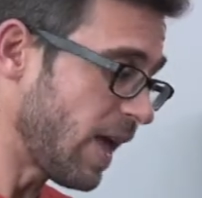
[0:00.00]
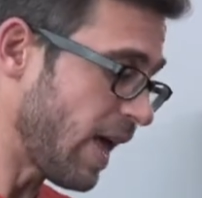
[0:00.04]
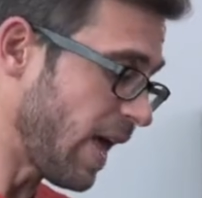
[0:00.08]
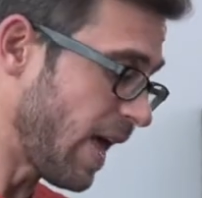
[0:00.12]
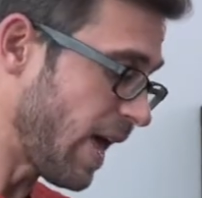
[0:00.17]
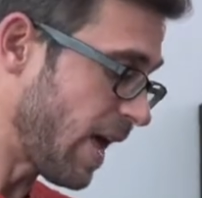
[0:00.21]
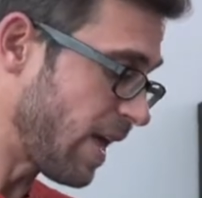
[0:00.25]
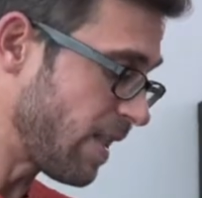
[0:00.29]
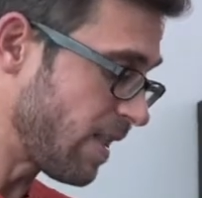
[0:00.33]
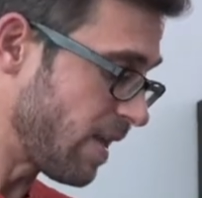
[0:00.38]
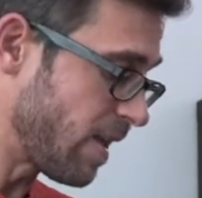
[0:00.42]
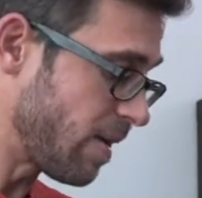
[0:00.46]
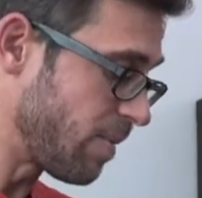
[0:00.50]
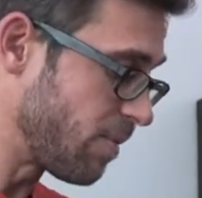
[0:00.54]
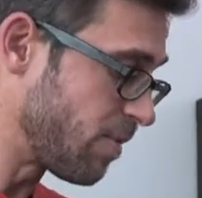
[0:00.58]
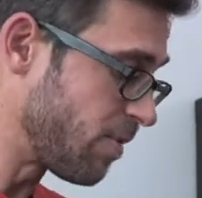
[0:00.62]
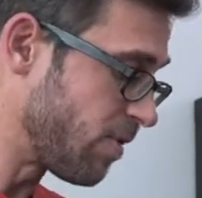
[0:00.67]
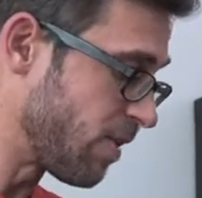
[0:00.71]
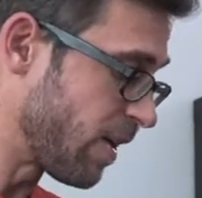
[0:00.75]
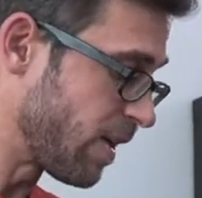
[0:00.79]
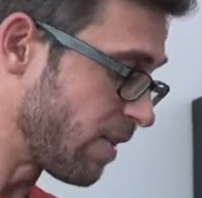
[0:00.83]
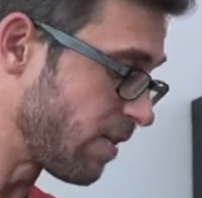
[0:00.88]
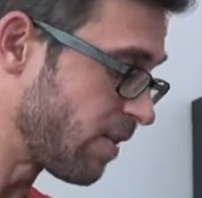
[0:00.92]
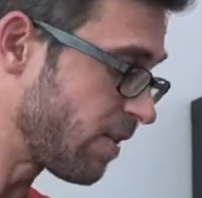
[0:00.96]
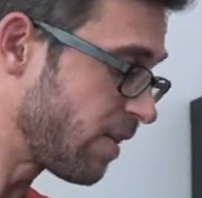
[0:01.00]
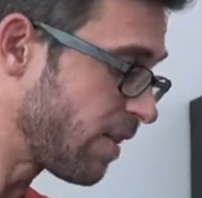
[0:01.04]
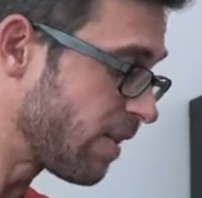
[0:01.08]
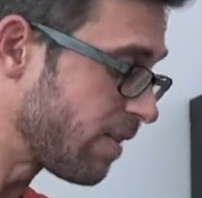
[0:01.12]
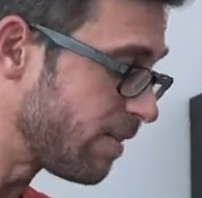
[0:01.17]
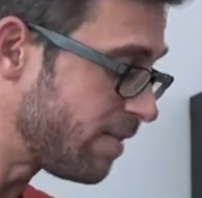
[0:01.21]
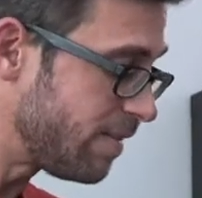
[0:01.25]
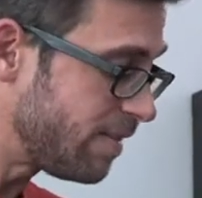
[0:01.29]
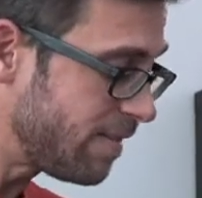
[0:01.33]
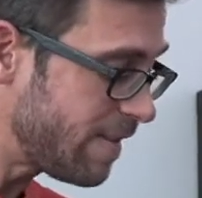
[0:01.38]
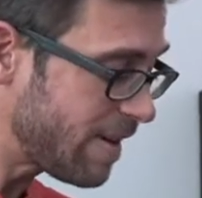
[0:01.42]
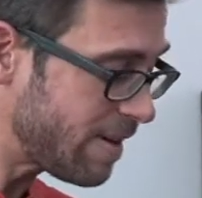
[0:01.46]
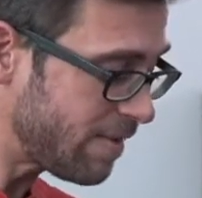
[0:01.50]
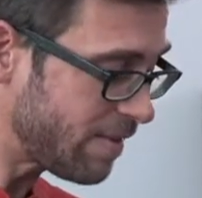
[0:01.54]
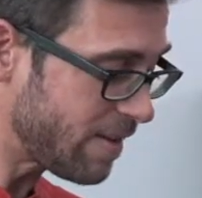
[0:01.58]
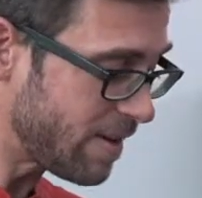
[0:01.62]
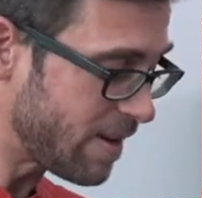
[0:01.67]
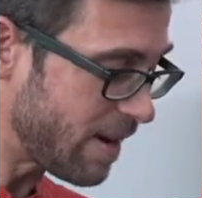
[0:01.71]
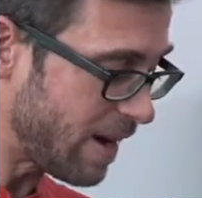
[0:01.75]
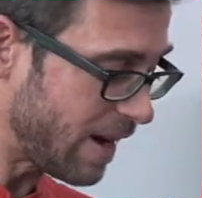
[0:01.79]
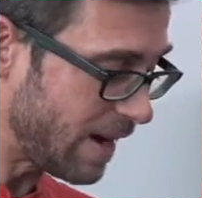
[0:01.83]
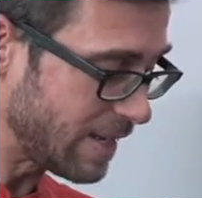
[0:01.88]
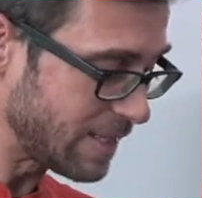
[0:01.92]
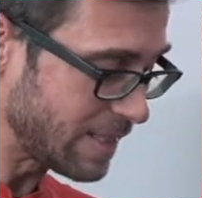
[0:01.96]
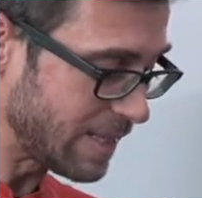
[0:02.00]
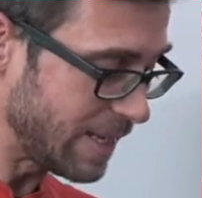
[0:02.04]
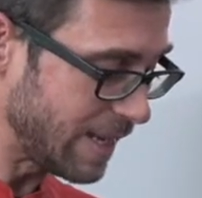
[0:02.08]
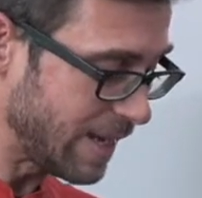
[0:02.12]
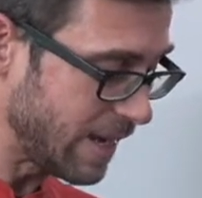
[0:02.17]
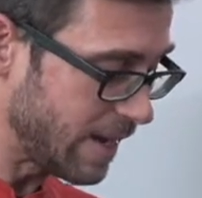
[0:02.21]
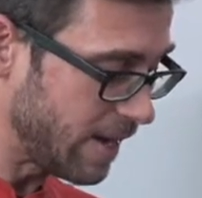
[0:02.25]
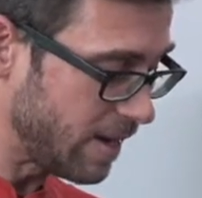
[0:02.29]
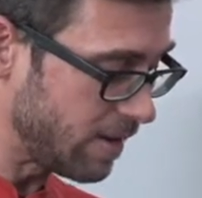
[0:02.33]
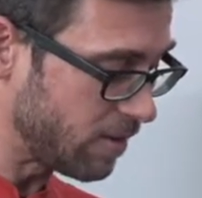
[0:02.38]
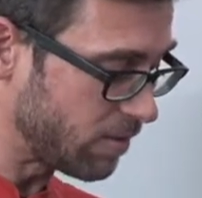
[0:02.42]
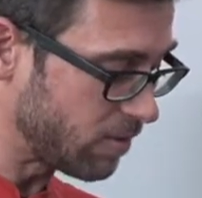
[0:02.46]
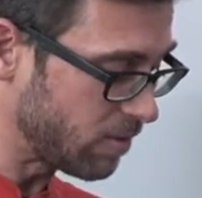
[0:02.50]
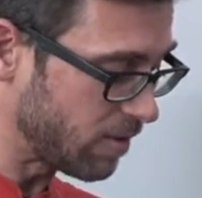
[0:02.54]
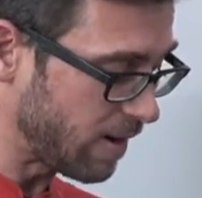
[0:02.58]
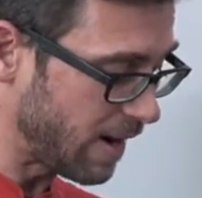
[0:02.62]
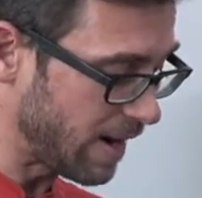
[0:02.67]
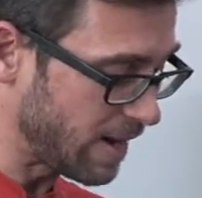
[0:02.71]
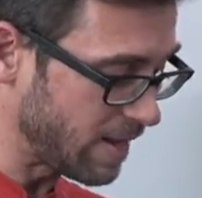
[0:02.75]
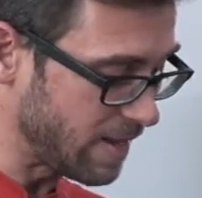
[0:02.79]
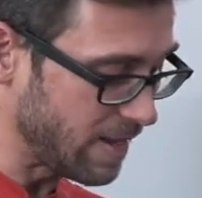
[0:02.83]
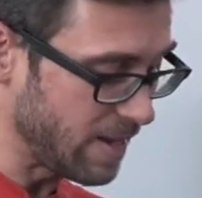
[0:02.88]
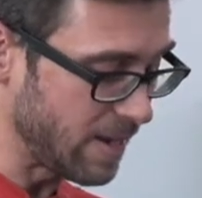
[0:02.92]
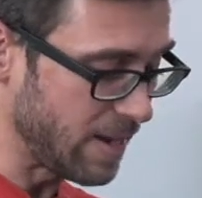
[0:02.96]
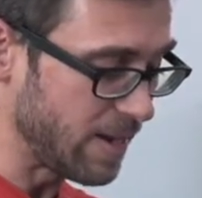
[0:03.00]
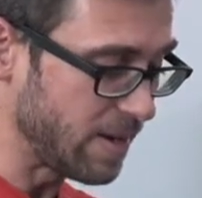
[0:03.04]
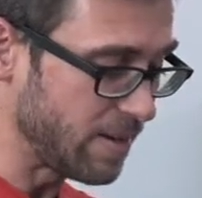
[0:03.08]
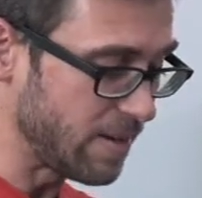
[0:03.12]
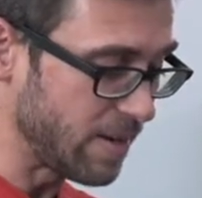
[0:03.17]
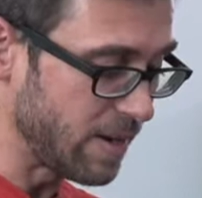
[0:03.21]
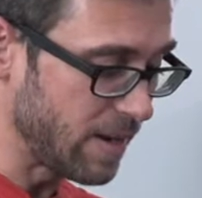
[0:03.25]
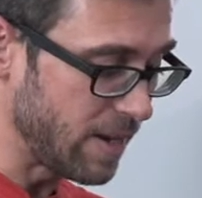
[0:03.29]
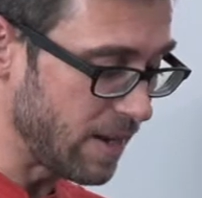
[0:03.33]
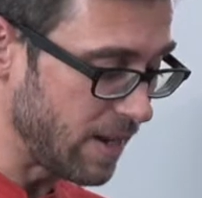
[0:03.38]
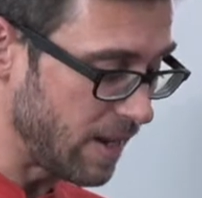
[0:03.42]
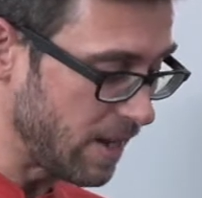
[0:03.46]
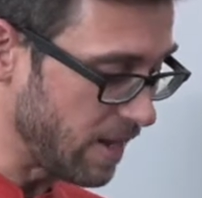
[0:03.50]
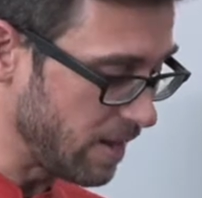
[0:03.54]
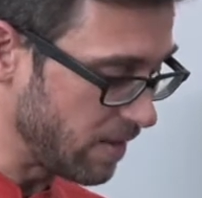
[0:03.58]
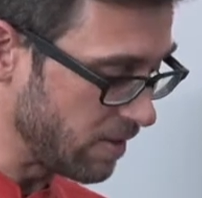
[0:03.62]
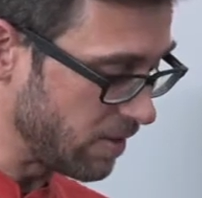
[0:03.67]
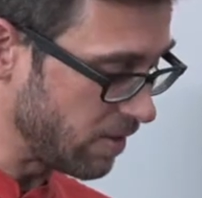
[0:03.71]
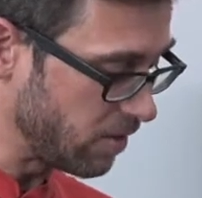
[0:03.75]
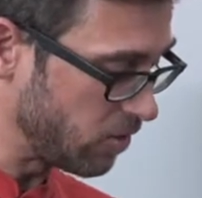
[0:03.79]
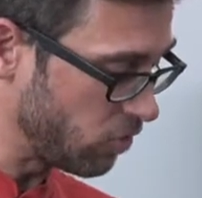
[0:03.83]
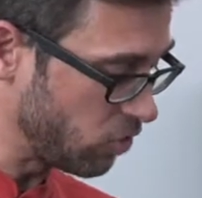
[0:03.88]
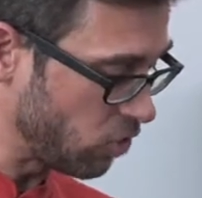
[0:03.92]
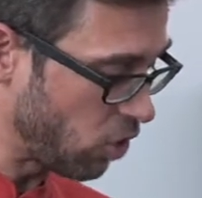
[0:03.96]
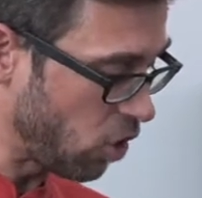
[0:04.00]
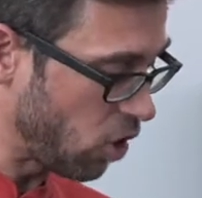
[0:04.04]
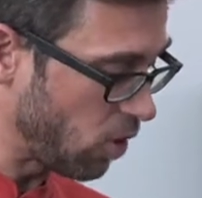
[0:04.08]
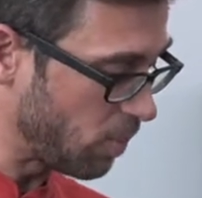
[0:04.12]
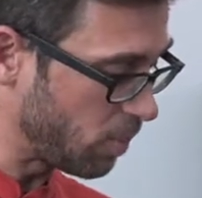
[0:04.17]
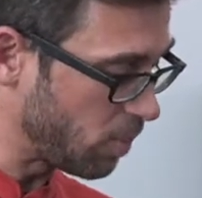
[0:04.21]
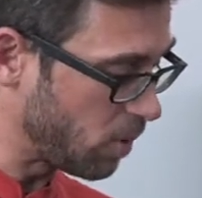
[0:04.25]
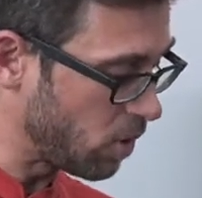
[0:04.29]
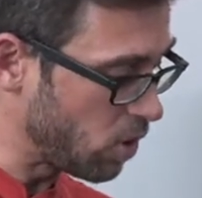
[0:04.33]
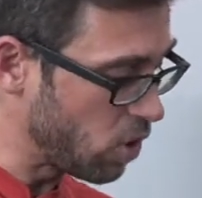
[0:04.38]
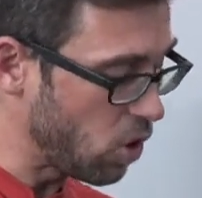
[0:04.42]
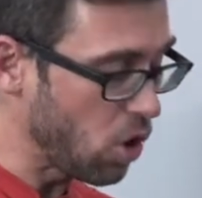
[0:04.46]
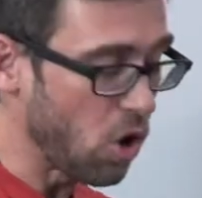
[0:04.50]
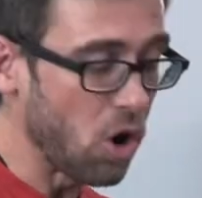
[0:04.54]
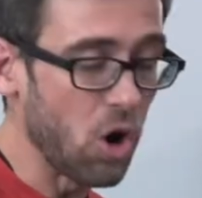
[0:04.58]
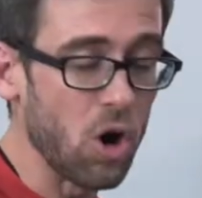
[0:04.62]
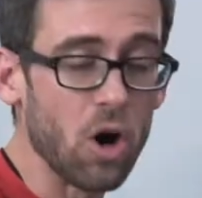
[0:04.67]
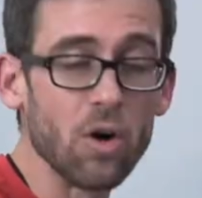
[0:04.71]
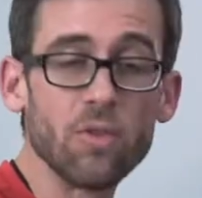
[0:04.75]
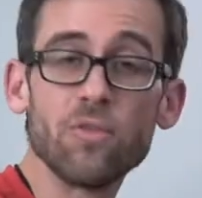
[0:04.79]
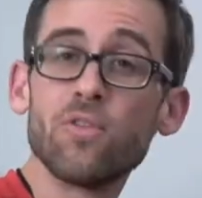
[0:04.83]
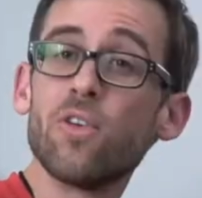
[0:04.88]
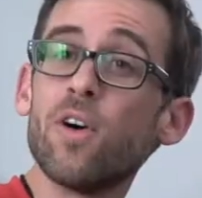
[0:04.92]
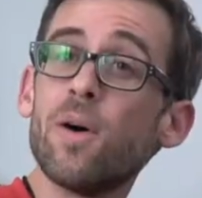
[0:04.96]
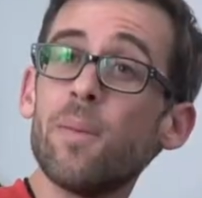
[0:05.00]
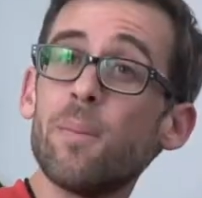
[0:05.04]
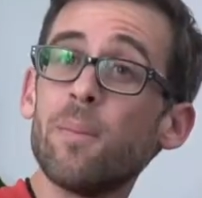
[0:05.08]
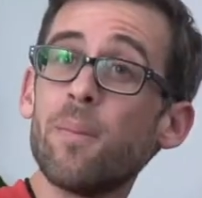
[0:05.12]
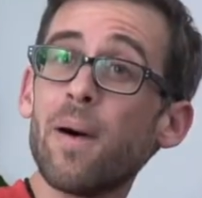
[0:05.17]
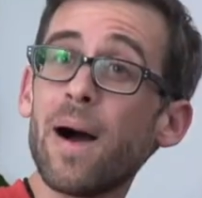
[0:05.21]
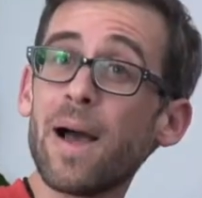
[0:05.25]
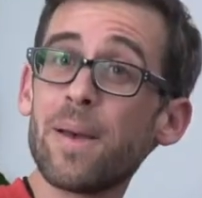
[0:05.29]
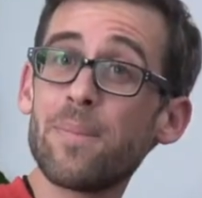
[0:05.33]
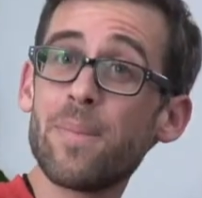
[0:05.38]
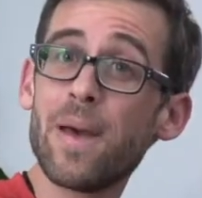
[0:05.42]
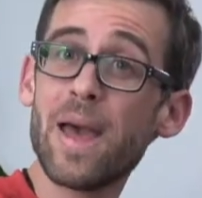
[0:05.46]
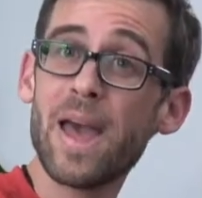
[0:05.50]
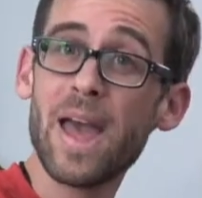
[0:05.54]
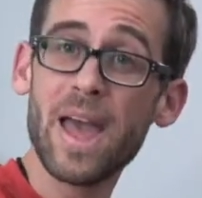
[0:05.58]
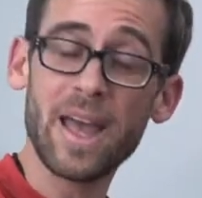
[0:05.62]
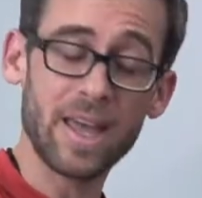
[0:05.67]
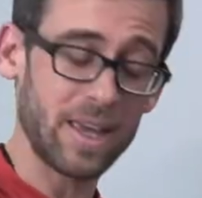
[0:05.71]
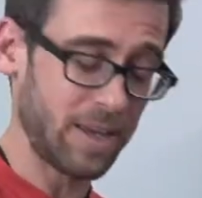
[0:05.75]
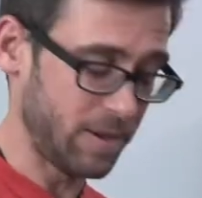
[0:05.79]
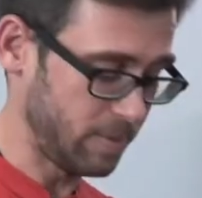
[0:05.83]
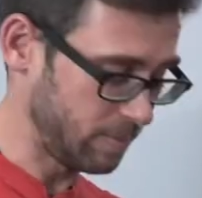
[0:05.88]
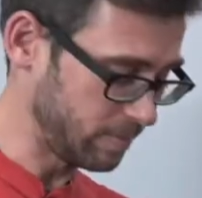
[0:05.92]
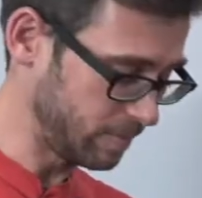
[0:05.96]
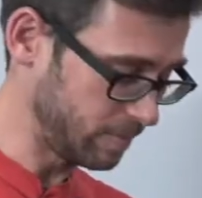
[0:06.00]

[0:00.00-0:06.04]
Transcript: and it fits very nicely right here in the top of my bag.